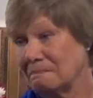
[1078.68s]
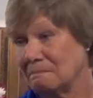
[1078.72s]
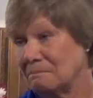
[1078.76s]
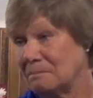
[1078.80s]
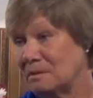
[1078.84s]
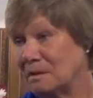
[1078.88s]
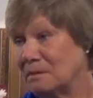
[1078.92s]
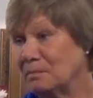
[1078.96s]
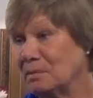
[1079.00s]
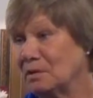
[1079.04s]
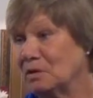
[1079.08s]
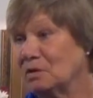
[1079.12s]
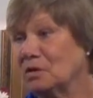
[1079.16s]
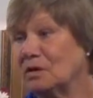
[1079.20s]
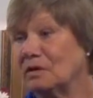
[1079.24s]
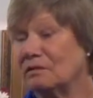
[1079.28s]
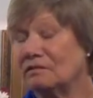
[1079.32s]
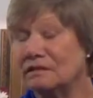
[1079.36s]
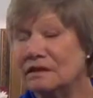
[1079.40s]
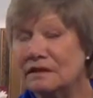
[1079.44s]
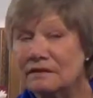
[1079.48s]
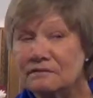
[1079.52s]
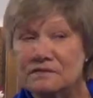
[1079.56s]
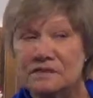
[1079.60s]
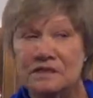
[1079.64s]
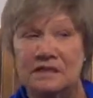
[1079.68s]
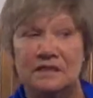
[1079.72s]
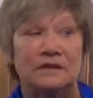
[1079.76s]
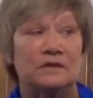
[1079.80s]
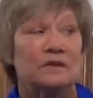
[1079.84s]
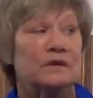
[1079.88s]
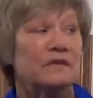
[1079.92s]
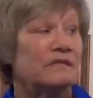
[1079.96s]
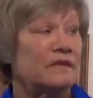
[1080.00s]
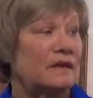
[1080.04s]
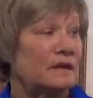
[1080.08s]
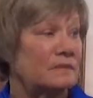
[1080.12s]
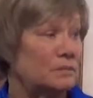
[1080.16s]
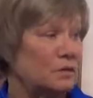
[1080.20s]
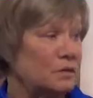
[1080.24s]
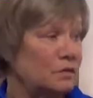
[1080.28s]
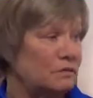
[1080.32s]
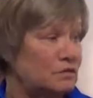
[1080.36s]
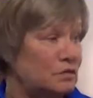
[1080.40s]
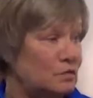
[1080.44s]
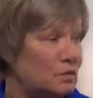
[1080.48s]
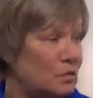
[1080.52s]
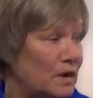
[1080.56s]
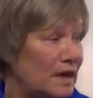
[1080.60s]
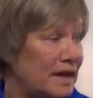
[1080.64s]
People who have lived here and then
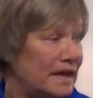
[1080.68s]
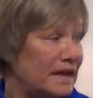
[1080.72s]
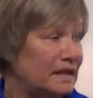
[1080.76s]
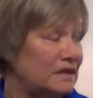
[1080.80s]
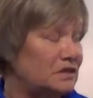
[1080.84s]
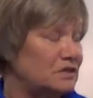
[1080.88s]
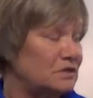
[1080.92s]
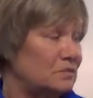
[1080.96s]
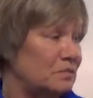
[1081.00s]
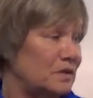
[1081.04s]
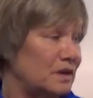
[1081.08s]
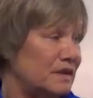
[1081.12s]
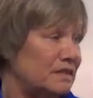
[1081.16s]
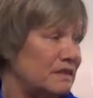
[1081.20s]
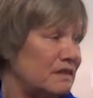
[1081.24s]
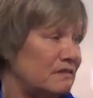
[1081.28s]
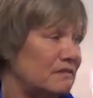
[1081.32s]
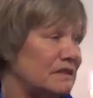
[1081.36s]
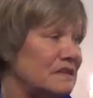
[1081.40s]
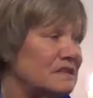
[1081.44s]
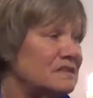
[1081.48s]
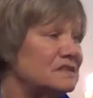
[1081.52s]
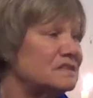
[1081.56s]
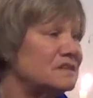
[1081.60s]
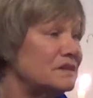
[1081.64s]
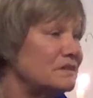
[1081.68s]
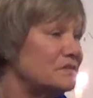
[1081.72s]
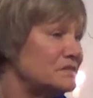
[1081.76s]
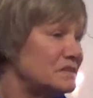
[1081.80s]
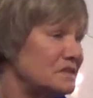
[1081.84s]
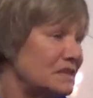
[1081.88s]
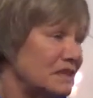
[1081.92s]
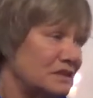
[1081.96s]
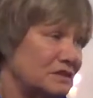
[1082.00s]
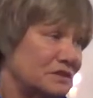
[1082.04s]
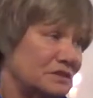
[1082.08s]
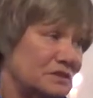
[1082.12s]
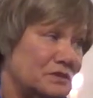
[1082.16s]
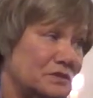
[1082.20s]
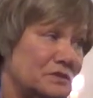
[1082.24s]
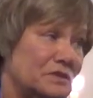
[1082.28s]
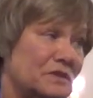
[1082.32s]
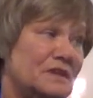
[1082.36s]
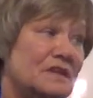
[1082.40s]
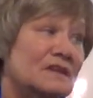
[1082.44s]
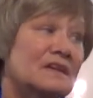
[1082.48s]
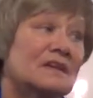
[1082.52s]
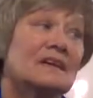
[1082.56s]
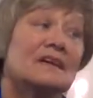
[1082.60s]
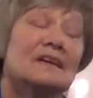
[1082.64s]
moved away to where there is no center,
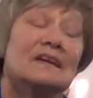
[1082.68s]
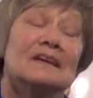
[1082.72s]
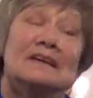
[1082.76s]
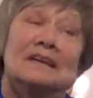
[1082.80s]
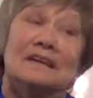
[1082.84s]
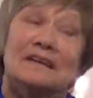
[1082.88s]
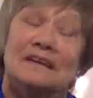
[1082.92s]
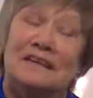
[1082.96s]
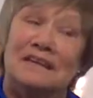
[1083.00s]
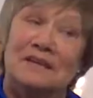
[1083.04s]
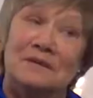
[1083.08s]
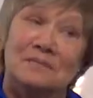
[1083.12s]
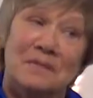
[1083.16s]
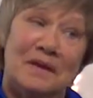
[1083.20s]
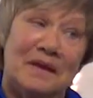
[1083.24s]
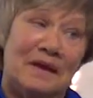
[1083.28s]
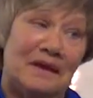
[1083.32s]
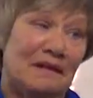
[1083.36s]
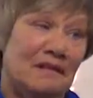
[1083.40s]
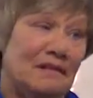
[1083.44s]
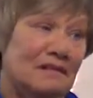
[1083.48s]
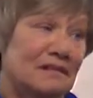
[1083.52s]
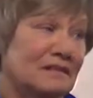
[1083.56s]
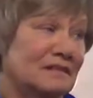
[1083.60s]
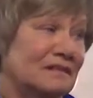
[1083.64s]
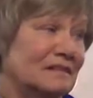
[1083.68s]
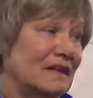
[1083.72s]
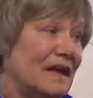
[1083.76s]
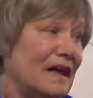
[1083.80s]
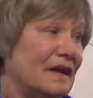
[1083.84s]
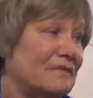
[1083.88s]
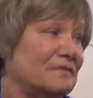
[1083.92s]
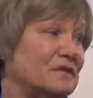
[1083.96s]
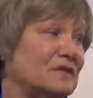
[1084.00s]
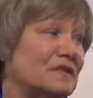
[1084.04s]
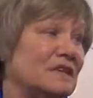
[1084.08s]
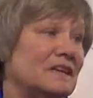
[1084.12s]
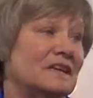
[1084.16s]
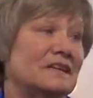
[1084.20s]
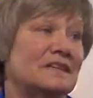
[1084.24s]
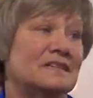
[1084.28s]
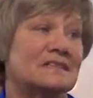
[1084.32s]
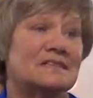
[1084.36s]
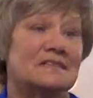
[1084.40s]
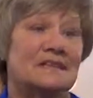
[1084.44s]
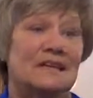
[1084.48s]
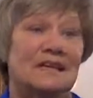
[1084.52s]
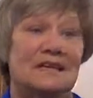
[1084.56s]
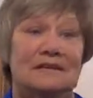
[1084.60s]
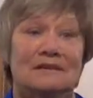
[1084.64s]
email after they get
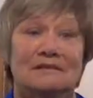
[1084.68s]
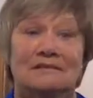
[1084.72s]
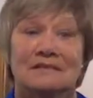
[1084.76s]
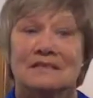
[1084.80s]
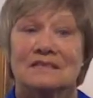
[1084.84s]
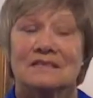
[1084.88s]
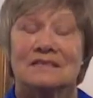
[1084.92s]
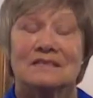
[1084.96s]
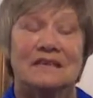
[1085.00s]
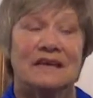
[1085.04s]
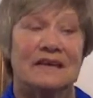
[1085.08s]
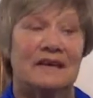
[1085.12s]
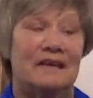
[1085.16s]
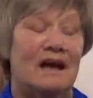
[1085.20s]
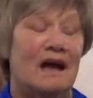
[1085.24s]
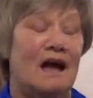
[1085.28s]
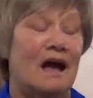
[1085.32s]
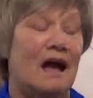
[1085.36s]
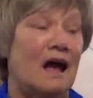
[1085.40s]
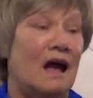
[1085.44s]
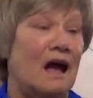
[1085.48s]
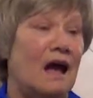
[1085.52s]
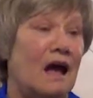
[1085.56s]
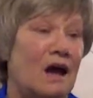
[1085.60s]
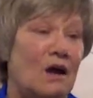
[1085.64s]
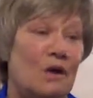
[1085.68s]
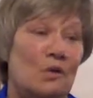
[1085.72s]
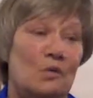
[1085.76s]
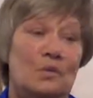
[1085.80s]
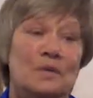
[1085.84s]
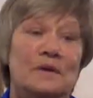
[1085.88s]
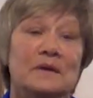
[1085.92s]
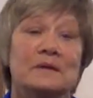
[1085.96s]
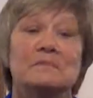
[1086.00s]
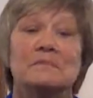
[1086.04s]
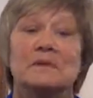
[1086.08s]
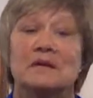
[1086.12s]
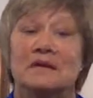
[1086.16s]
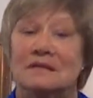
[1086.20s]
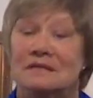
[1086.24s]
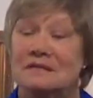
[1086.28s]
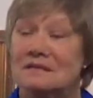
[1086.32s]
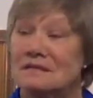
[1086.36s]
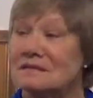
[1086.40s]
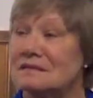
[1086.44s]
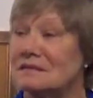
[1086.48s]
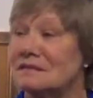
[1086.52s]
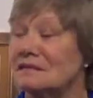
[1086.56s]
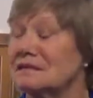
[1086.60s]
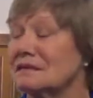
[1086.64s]
settled and say how we
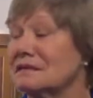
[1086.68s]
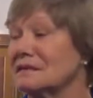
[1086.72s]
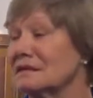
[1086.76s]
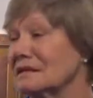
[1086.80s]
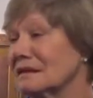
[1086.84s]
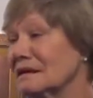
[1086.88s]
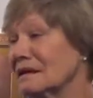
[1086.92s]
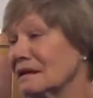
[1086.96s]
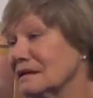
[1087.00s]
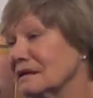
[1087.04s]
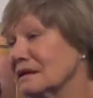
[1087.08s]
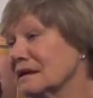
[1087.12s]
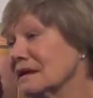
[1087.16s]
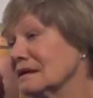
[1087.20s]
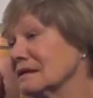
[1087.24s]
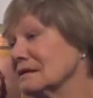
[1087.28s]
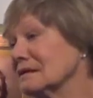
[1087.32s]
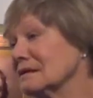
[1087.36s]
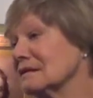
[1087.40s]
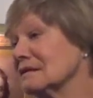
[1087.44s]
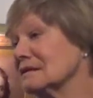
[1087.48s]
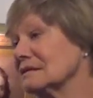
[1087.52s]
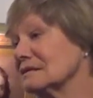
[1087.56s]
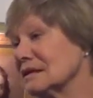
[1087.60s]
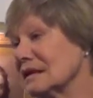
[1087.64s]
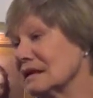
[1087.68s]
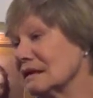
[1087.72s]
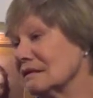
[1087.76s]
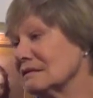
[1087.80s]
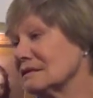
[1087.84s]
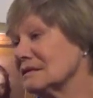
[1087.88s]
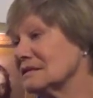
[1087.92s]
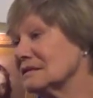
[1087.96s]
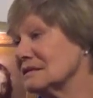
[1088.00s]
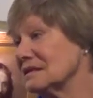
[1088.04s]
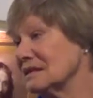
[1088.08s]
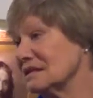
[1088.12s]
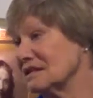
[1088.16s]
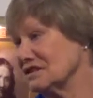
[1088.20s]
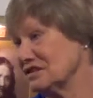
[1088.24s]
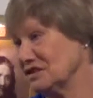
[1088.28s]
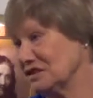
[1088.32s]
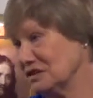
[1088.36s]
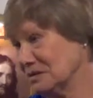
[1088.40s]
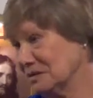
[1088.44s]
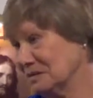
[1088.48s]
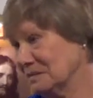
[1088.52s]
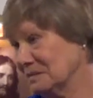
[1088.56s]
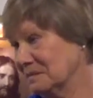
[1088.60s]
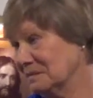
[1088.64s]
miss Ananda Dallas Center.